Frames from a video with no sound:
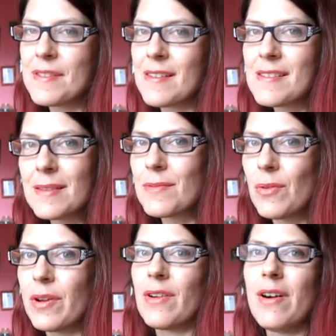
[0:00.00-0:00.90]
system
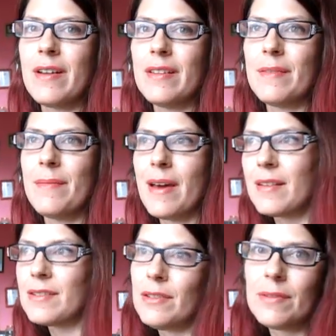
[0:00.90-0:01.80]
going on in the
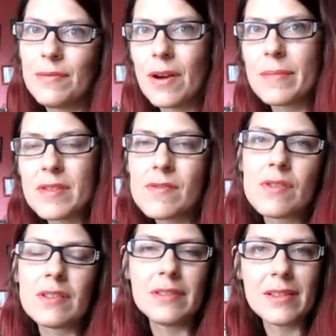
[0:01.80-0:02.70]
medical
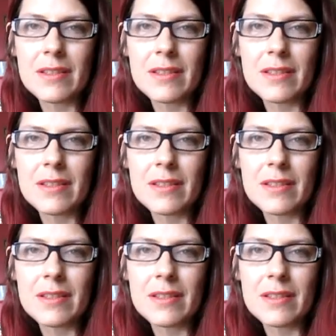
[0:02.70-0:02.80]
pharmaceutical